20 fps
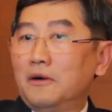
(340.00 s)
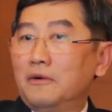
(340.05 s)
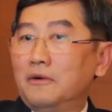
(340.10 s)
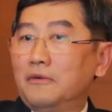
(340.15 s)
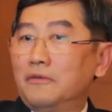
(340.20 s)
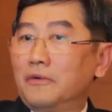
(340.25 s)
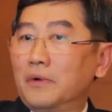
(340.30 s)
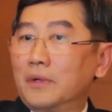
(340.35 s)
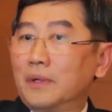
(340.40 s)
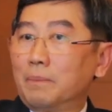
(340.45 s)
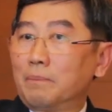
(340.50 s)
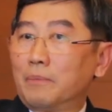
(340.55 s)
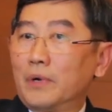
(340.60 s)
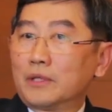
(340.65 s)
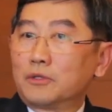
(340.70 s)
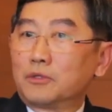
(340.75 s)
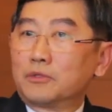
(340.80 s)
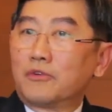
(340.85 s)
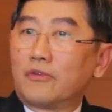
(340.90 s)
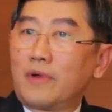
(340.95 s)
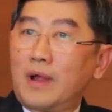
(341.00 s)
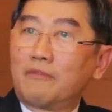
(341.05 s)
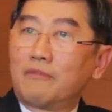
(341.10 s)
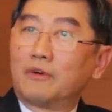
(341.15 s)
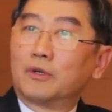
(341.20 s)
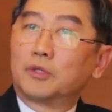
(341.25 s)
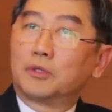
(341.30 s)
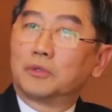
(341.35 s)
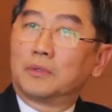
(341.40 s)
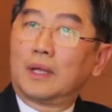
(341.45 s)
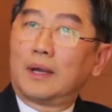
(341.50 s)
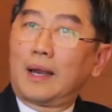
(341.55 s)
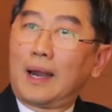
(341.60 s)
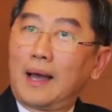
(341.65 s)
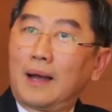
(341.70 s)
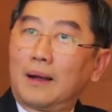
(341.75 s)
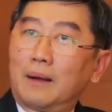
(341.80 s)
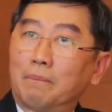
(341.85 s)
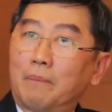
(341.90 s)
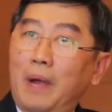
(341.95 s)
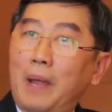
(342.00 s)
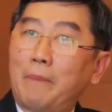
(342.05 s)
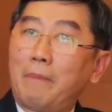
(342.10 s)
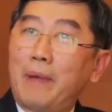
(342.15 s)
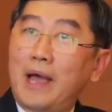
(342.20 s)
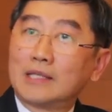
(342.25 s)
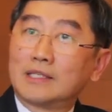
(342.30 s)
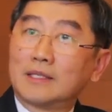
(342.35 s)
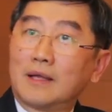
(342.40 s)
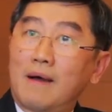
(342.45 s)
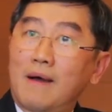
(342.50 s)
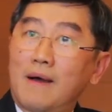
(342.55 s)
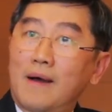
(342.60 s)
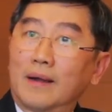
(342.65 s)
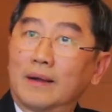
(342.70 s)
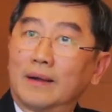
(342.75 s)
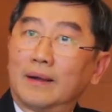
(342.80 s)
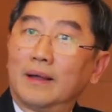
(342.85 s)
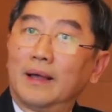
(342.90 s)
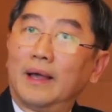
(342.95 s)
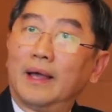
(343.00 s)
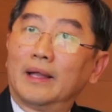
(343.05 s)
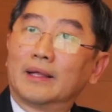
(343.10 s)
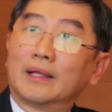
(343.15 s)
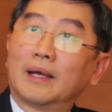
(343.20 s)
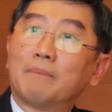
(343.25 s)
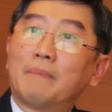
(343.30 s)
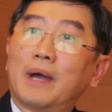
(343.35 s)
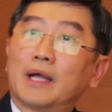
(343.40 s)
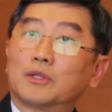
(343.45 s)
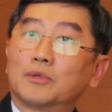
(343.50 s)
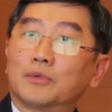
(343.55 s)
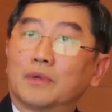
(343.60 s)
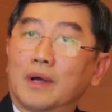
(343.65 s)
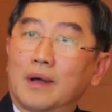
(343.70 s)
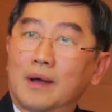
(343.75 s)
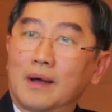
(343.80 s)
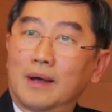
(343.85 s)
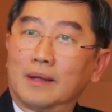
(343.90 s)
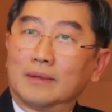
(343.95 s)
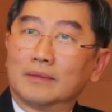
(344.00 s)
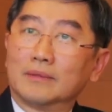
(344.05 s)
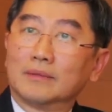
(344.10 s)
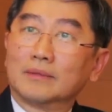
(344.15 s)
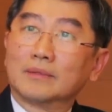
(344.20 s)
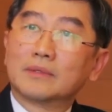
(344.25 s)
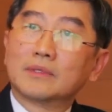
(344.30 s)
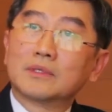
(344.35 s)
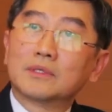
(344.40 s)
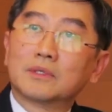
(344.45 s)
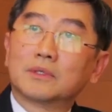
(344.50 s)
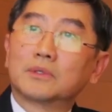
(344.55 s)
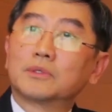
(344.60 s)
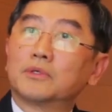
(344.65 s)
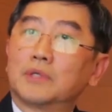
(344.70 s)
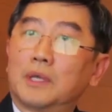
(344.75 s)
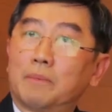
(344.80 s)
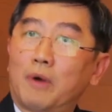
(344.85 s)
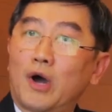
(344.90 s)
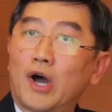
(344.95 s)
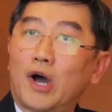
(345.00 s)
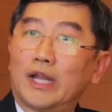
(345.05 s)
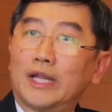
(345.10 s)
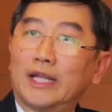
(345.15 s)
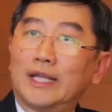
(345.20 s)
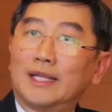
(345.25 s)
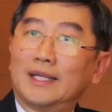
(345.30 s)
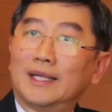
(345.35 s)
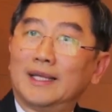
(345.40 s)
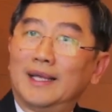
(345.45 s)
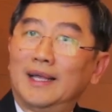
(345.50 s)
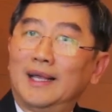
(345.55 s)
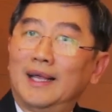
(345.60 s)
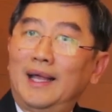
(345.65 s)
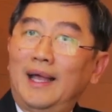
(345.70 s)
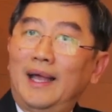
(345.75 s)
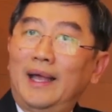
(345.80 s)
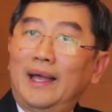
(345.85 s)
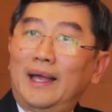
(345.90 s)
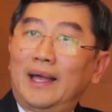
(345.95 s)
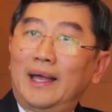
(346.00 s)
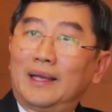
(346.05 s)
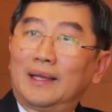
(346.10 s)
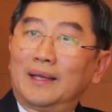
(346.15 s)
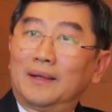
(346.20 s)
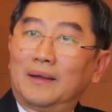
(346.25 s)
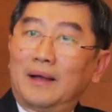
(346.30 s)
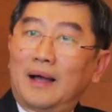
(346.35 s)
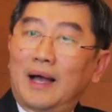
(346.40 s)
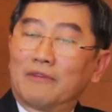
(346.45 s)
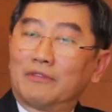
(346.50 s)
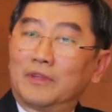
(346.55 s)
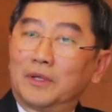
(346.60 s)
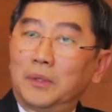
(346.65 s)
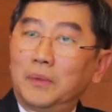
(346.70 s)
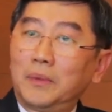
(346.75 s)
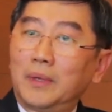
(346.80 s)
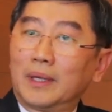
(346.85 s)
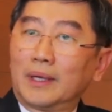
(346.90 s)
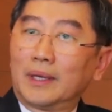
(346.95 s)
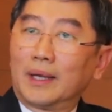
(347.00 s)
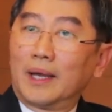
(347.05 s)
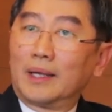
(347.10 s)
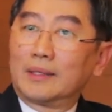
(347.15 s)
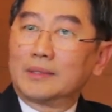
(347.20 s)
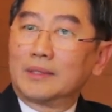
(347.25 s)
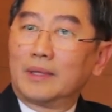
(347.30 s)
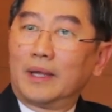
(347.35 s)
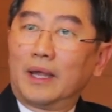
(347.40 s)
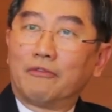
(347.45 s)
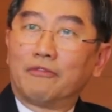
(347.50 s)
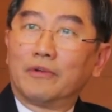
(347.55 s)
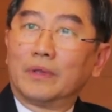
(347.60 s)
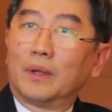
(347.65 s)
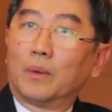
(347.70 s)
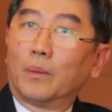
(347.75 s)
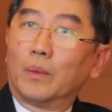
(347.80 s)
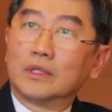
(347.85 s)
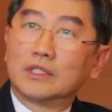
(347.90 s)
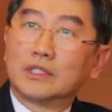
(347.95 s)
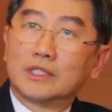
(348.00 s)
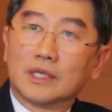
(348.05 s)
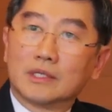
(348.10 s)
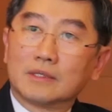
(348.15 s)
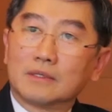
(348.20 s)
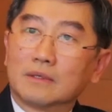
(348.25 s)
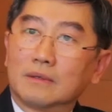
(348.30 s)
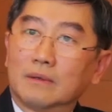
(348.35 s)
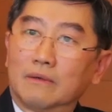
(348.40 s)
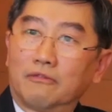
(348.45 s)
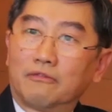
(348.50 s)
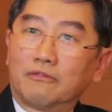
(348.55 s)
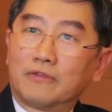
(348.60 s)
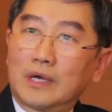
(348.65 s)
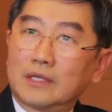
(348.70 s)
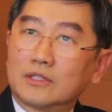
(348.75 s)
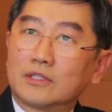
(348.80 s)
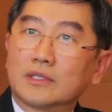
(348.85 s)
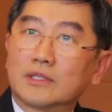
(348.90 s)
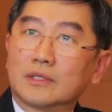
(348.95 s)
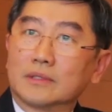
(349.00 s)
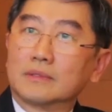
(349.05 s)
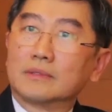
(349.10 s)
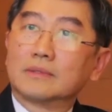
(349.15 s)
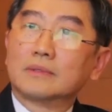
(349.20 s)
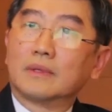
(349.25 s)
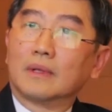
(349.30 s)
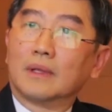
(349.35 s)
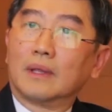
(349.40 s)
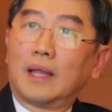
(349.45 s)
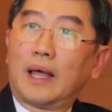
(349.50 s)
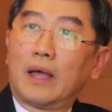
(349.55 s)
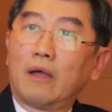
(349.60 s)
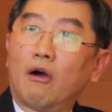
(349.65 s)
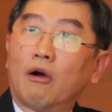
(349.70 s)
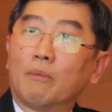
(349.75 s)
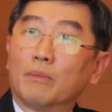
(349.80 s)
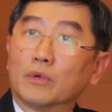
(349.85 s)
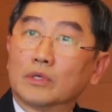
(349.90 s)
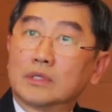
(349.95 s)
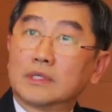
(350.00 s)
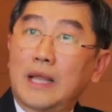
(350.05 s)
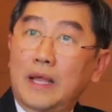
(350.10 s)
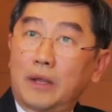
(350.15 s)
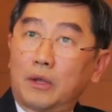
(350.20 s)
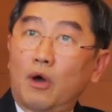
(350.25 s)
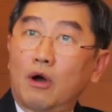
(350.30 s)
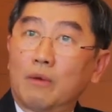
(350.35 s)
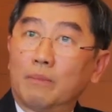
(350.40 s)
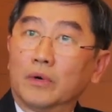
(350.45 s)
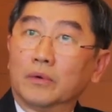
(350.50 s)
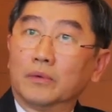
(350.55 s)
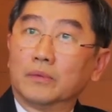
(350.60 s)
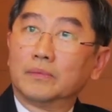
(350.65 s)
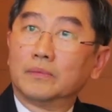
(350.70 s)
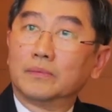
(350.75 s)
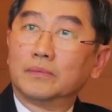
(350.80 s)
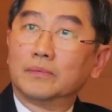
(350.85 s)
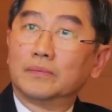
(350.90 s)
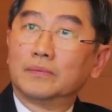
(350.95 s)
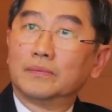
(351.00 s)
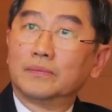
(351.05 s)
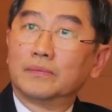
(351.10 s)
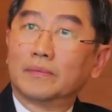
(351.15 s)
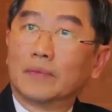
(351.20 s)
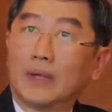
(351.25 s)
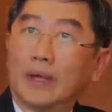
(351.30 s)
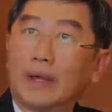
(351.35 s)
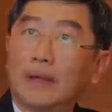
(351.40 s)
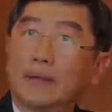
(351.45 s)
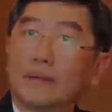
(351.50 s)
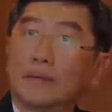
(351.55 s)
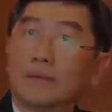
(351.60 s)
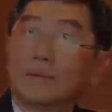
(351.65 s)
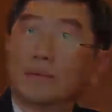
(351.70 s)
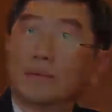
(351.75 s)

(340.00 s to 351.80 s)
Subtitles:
for the blood to travel to the lung, bypass the heart, and come back to the heart, to the body. And after doing that, everything will just functions like almost like normal. Okay.